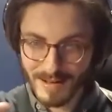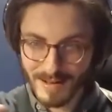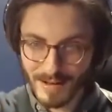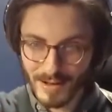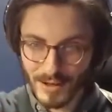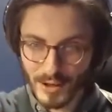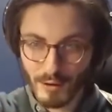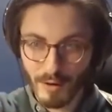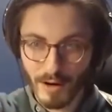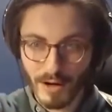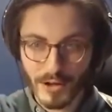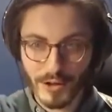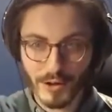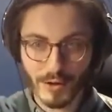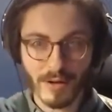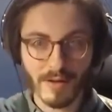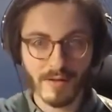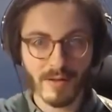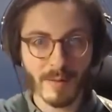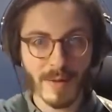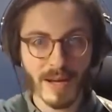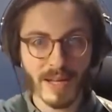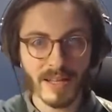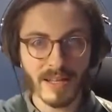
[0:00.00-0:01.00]
structure of
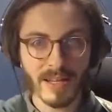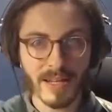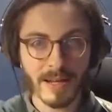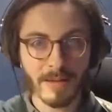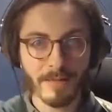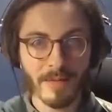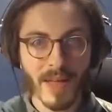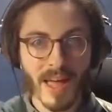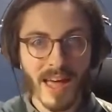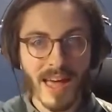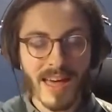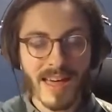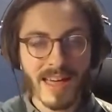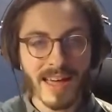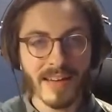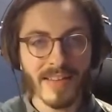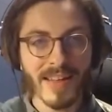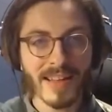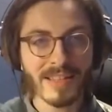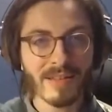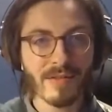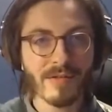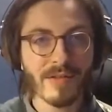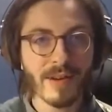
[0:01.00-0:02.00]
the melody, and
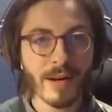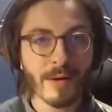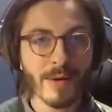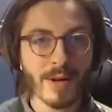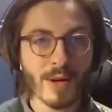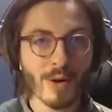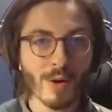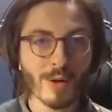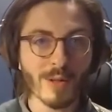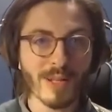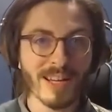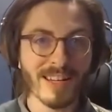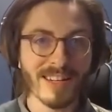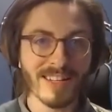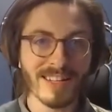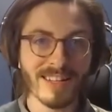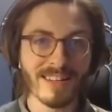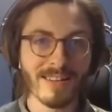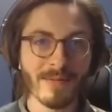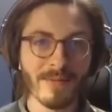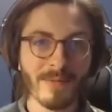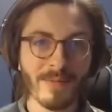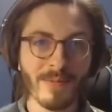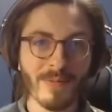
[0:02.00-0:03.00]
that's a very old idea.
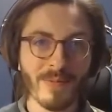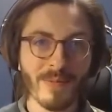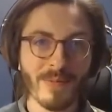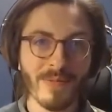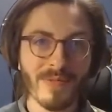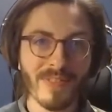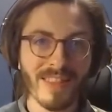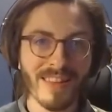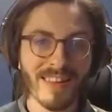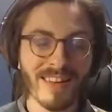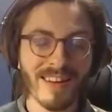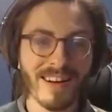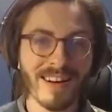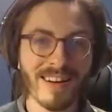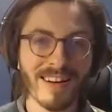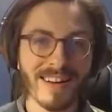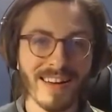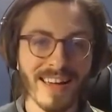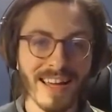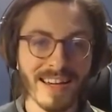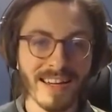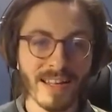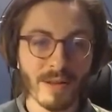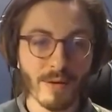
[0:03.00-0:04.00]

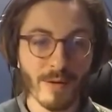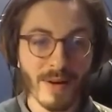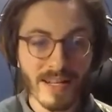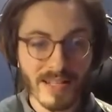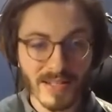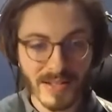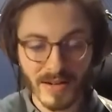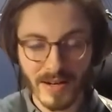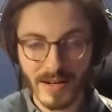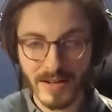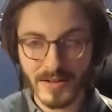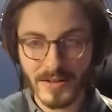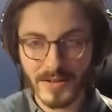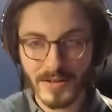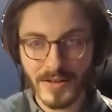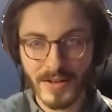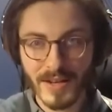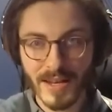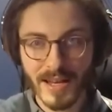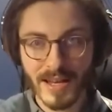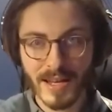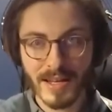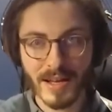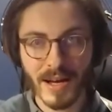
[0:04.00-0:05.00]
And in the Renaissance,
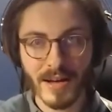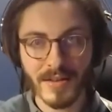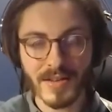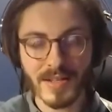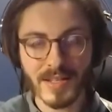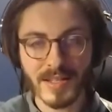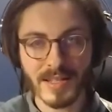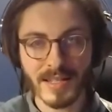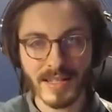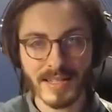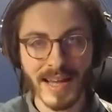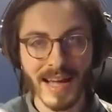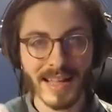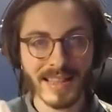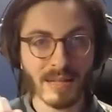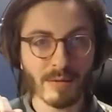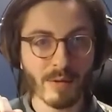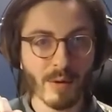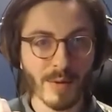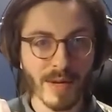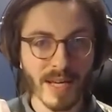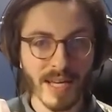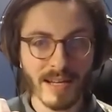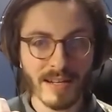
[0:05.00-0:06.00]
this is exactly
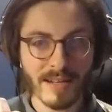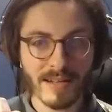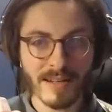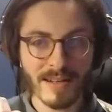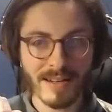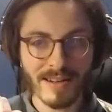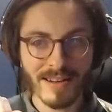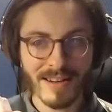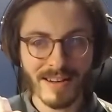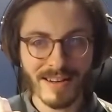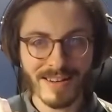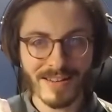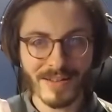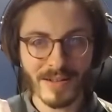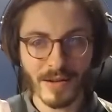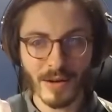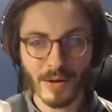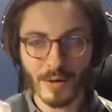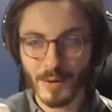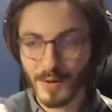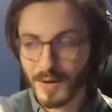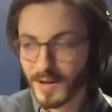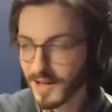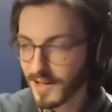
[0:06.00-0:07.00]
what we get.
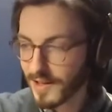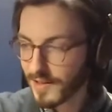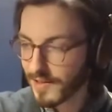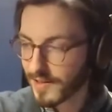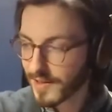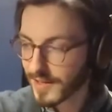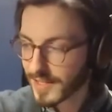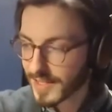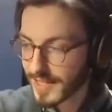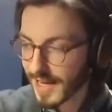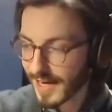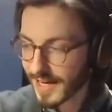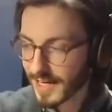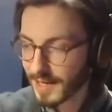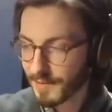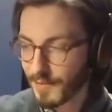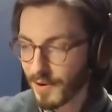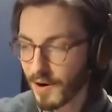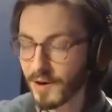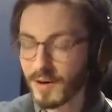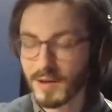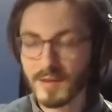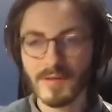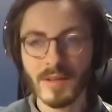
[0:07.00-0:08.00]
So the second
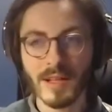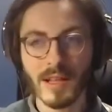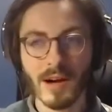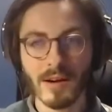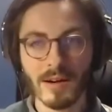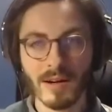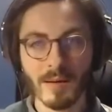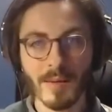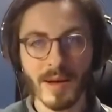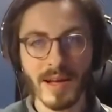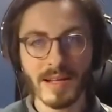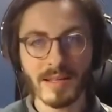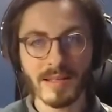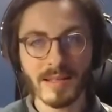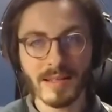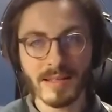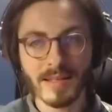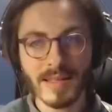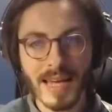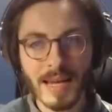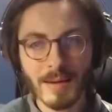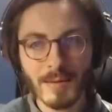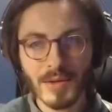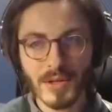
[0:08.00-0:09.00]
part of the Lacrimae is the
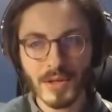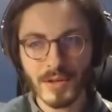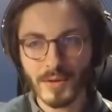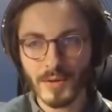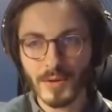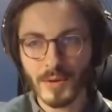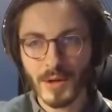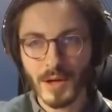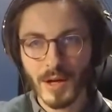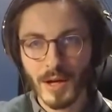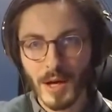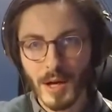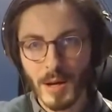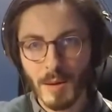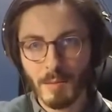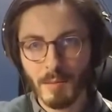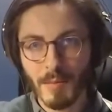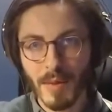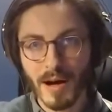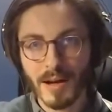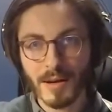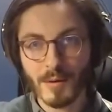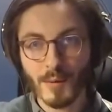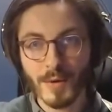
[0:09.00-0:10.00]
same tune,
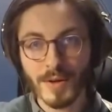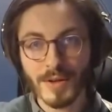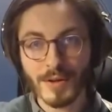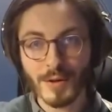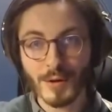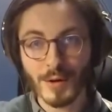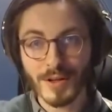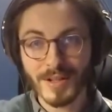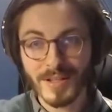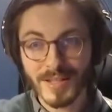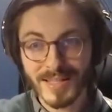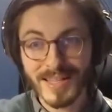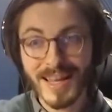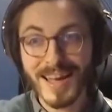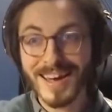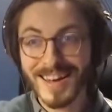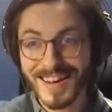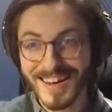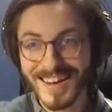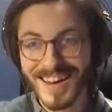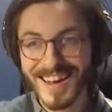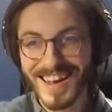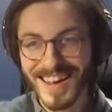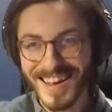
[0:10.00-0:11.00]
but what you could
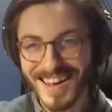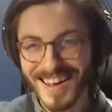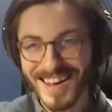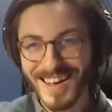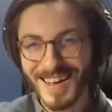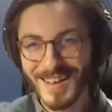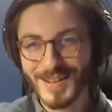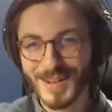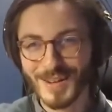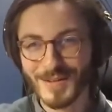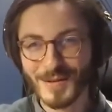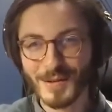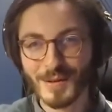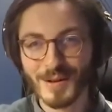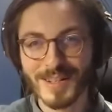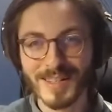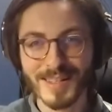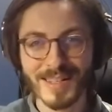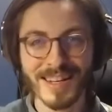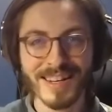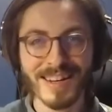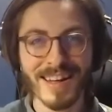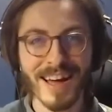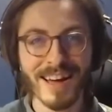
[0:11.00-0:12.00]
say, sort of
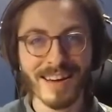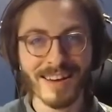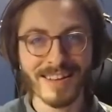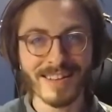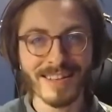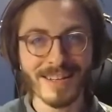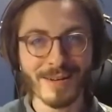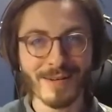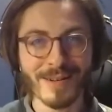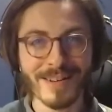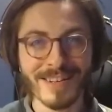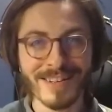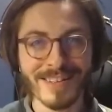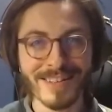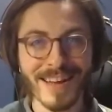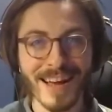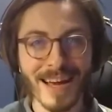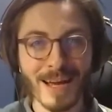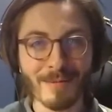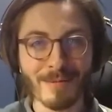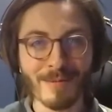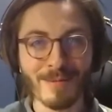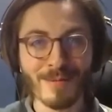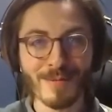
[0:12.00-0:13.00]
Christina Aguilera's
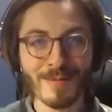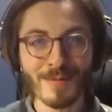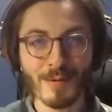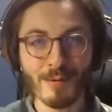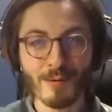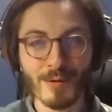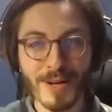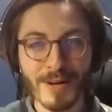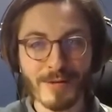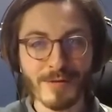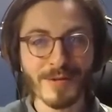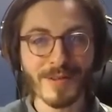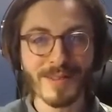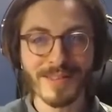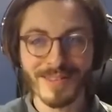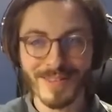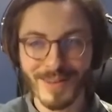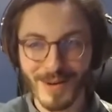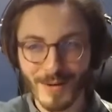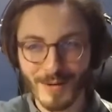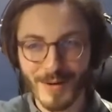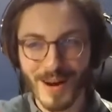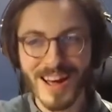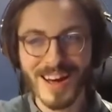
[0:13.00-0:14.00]
type riffs
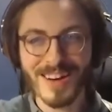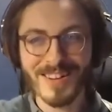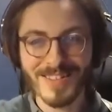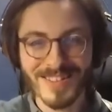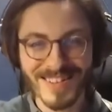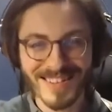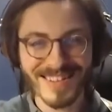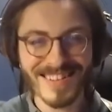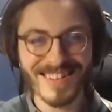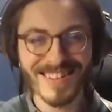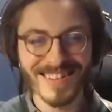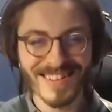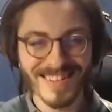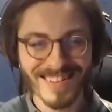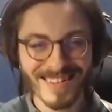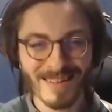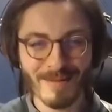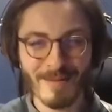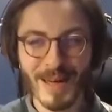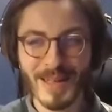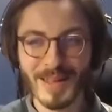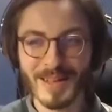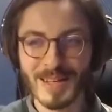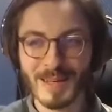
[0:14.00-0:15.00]
around the
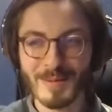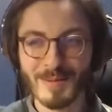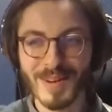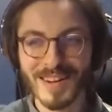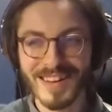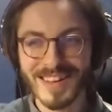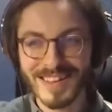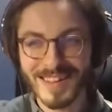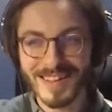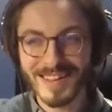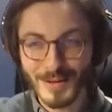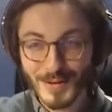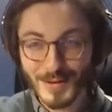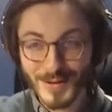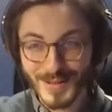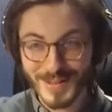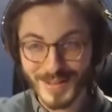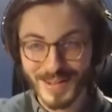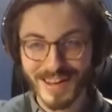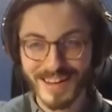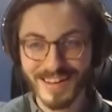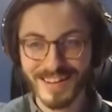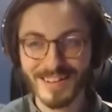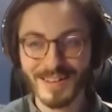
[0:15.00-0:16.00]
melody, but in the lute
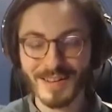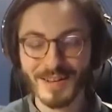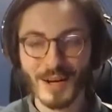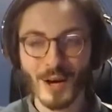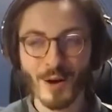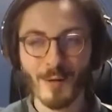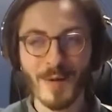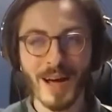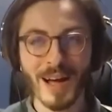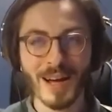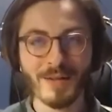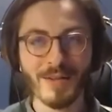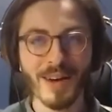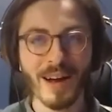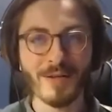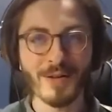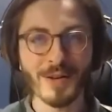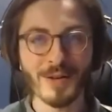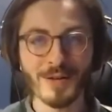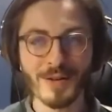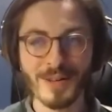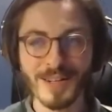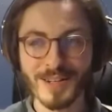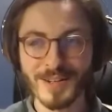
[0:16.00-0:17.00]
style, going back
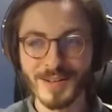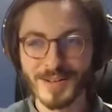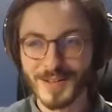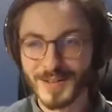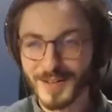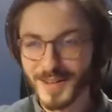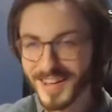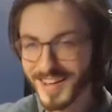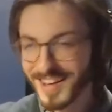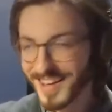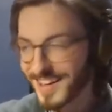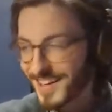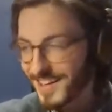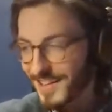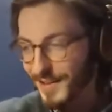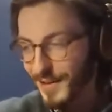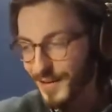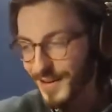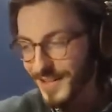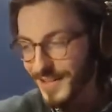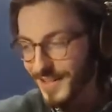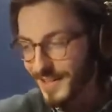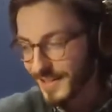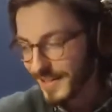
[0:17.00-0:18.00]
500 years. So
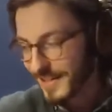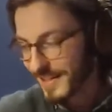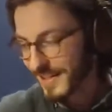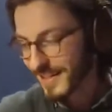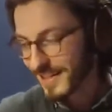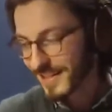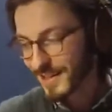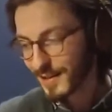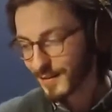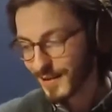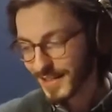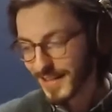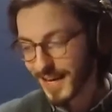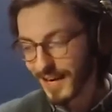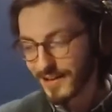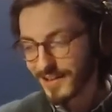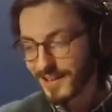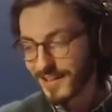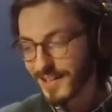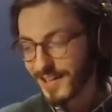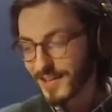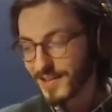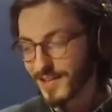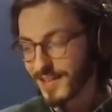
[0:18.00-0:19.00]
this is what
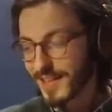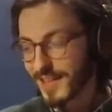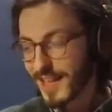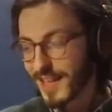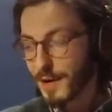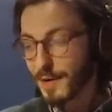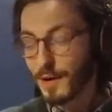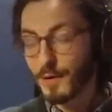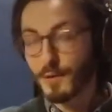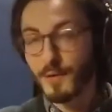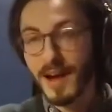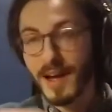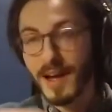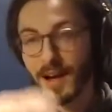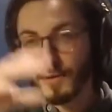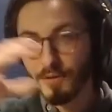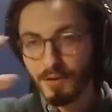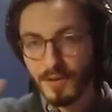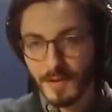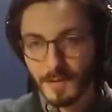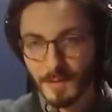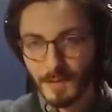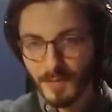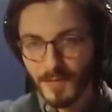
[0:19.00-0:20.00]
Dowling does now
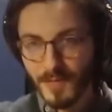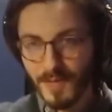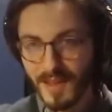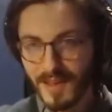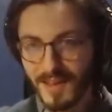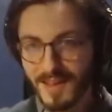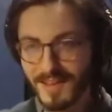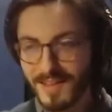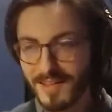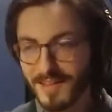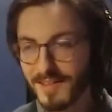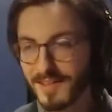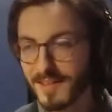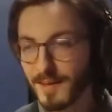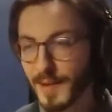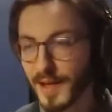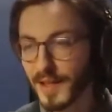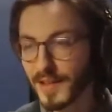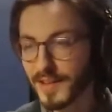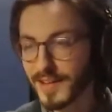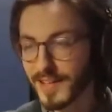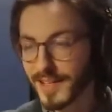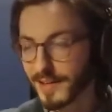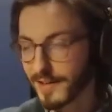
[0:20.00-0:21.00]
around the
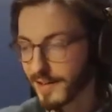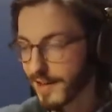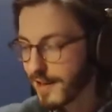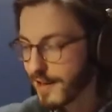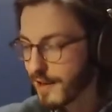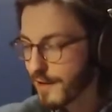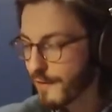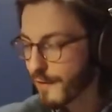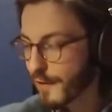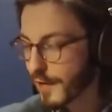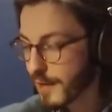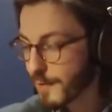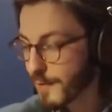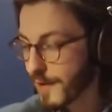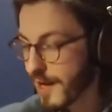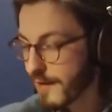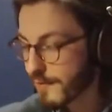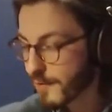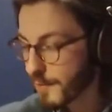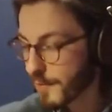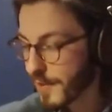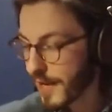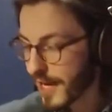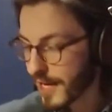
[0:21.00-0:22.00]
melody. And forgive me, I have a
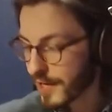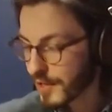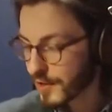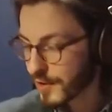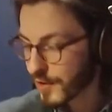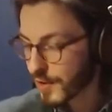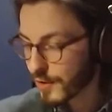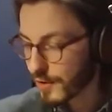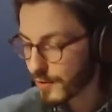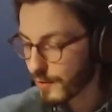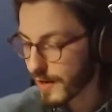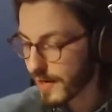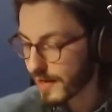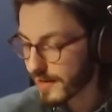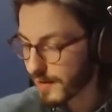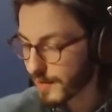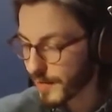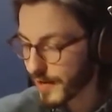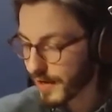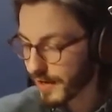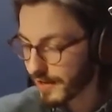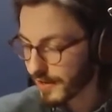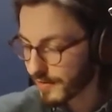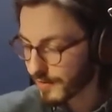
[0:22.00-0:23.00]
page turn right in the
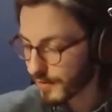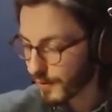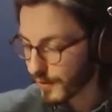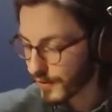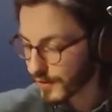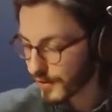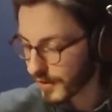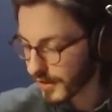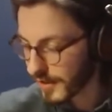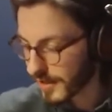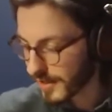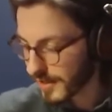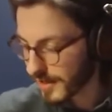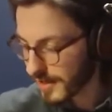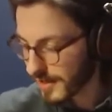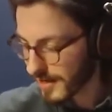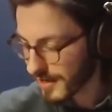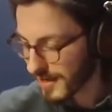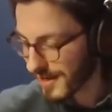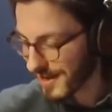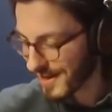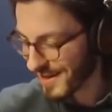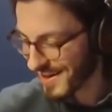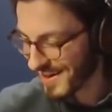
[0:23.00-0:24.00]
middle, unfortunately.
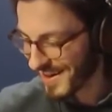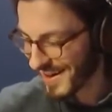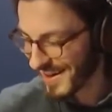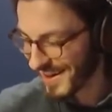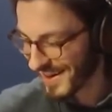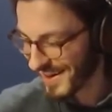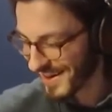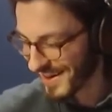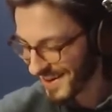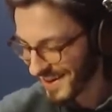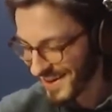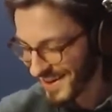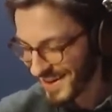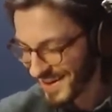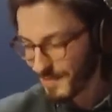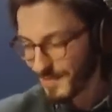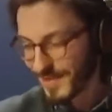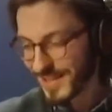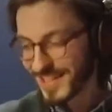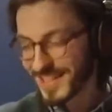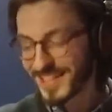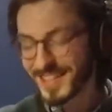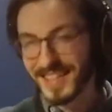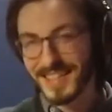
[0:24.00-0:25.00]
But
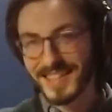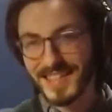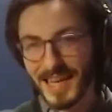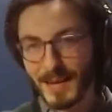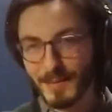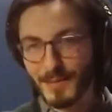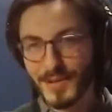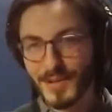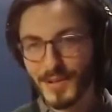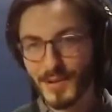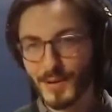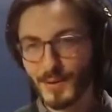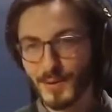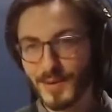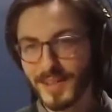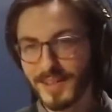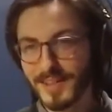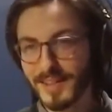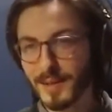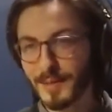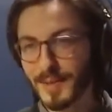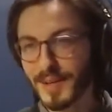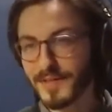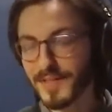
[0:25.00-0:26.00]
this is the same tune with a
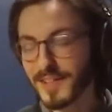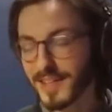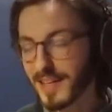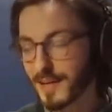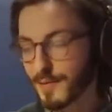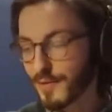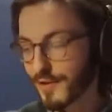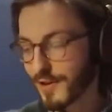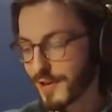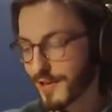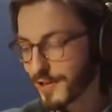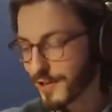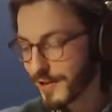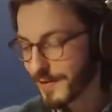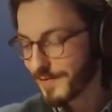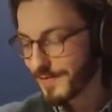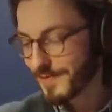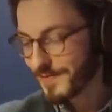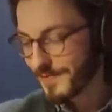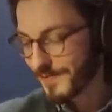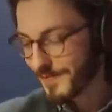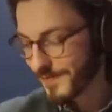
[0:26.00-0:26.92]
little bit of elaboration.